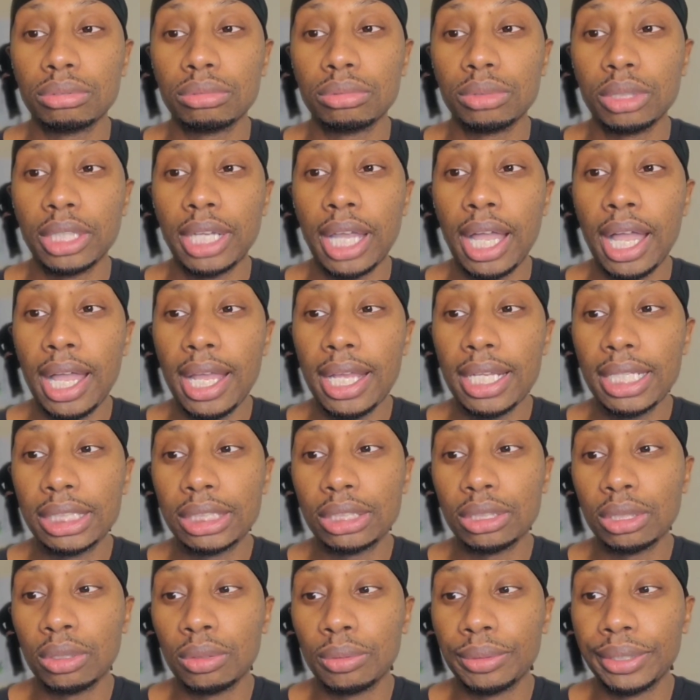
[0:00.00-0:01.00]
what
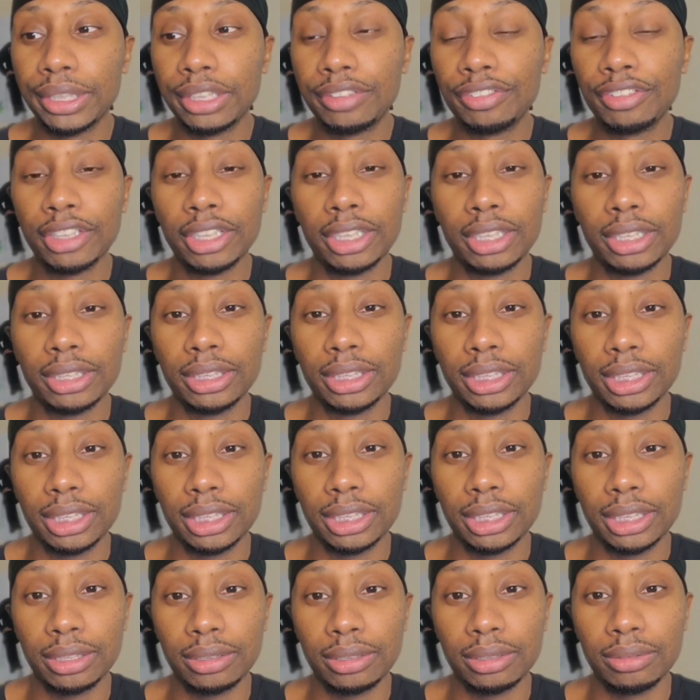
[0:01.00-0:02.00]
guys always fail
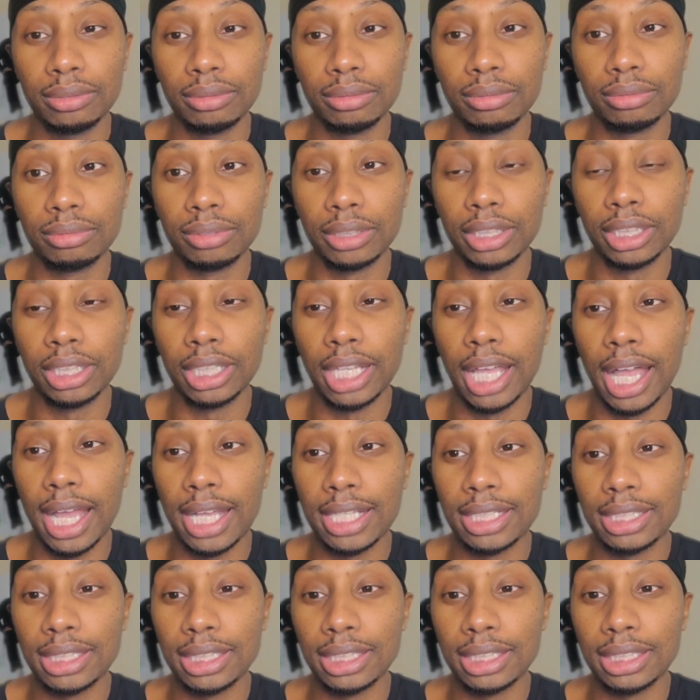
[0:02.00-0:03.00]
to
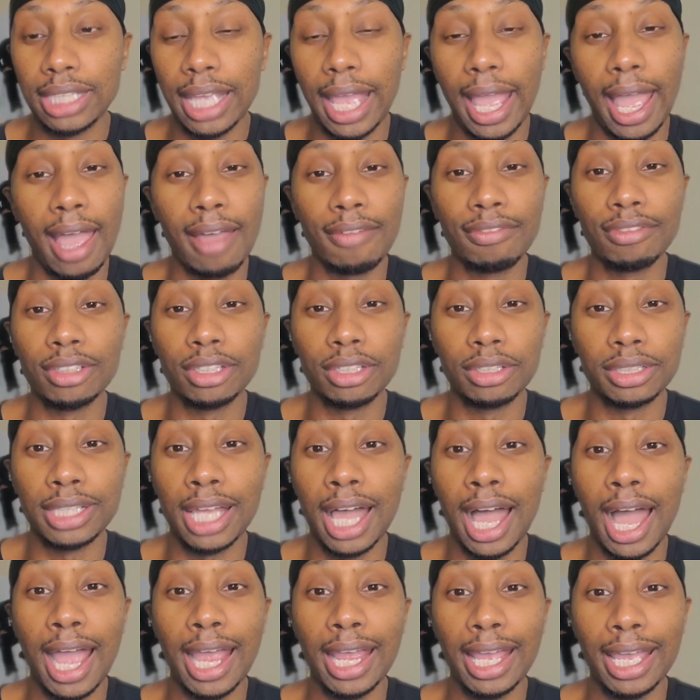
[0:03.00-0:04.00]
realize is having those
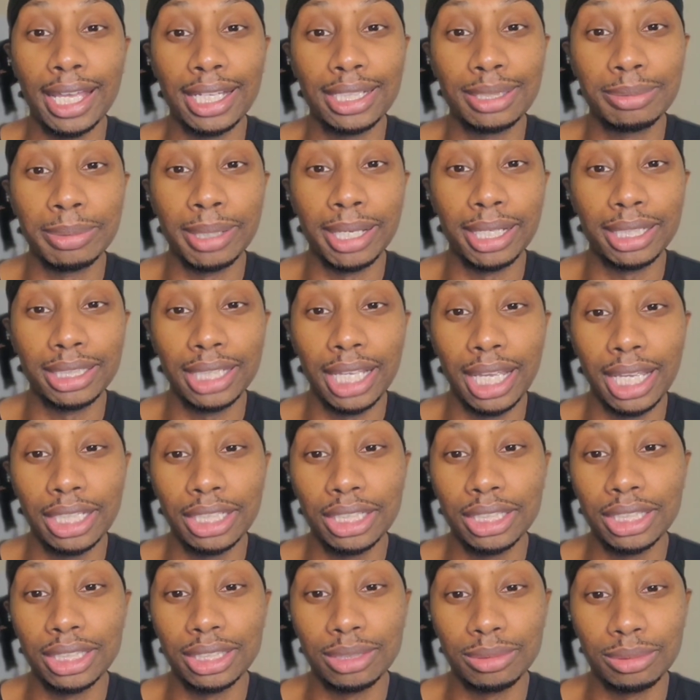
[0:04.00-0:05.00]
high
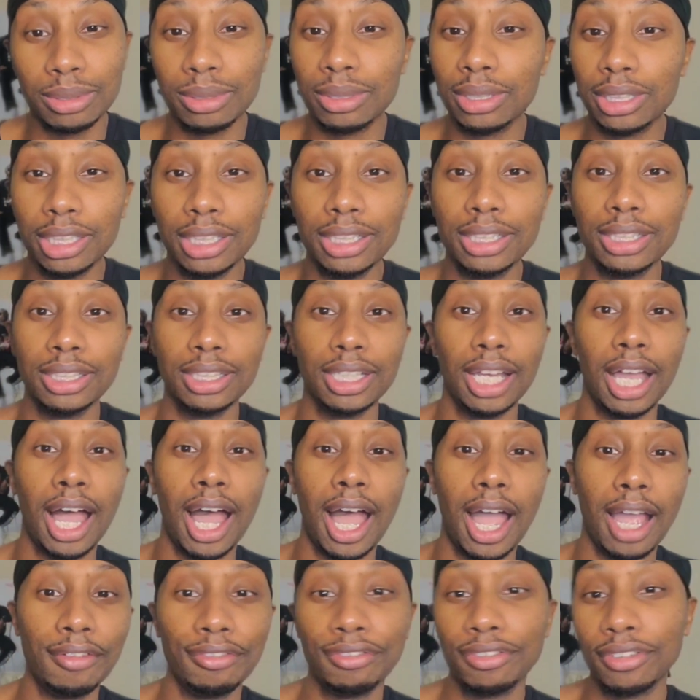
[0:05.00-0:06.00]
expectations will lead to
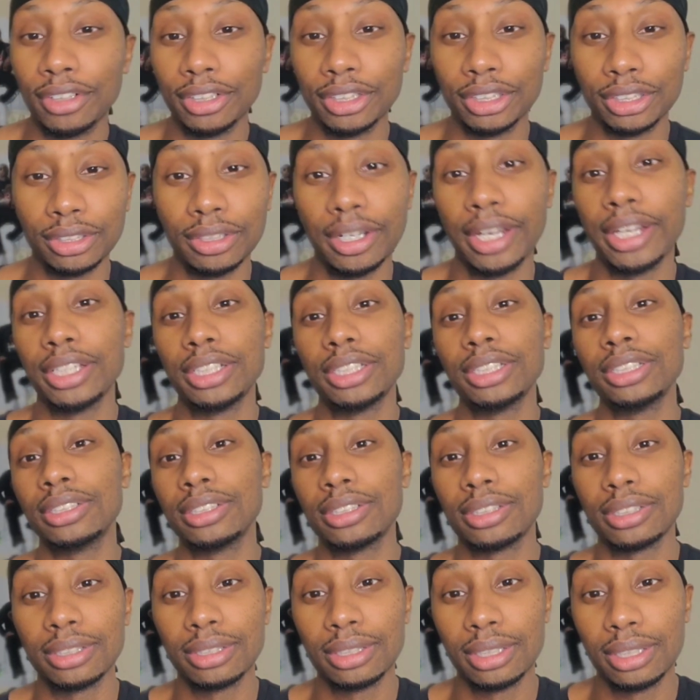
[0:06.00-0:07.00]
high
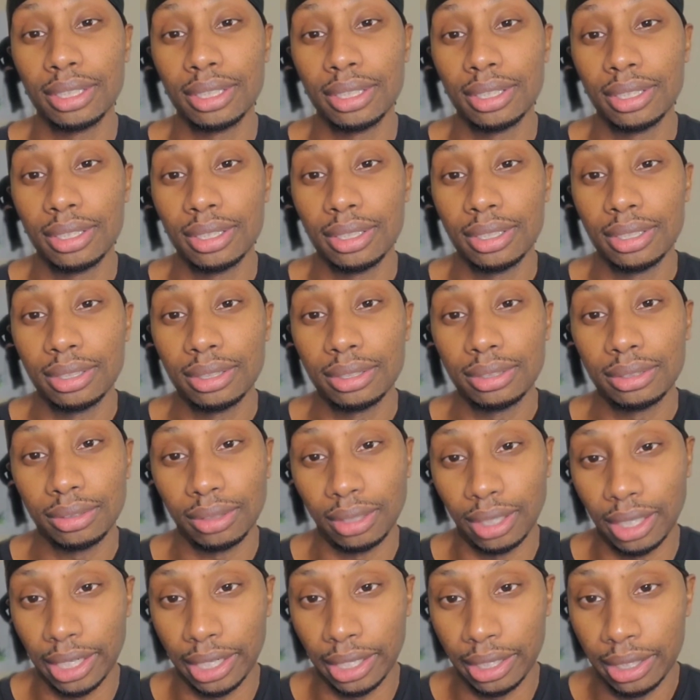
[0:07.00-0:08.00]
frustrations,
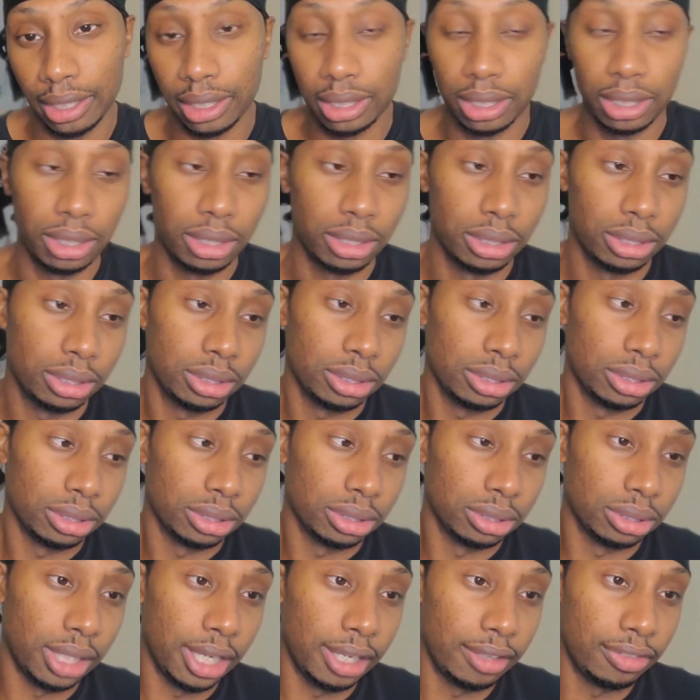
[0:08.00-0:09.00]
right?
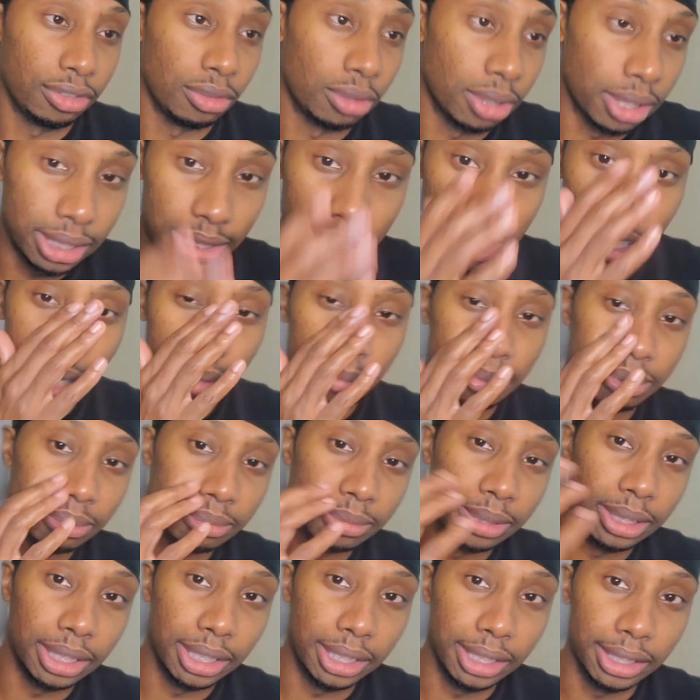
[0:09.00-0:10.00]
Like, for example,
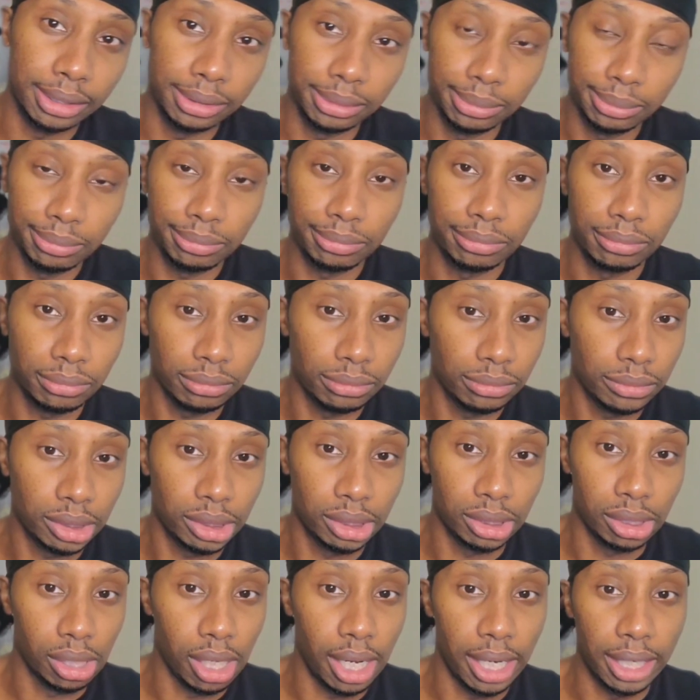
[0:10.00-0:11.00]
man,
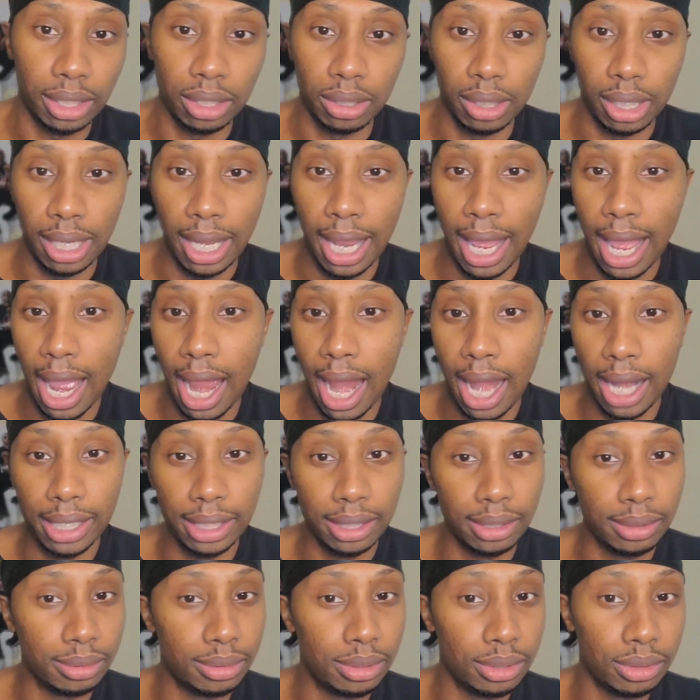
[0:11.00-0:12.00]
I know a lot
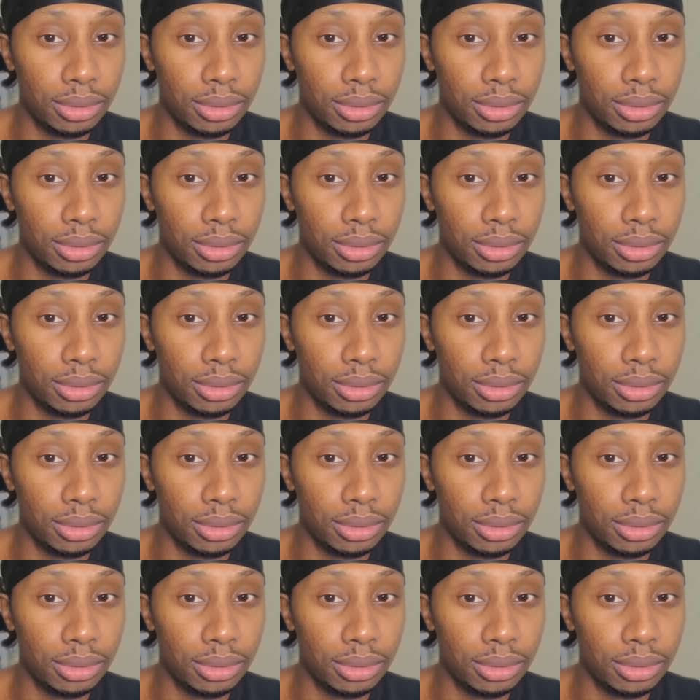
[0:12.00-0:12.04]
of you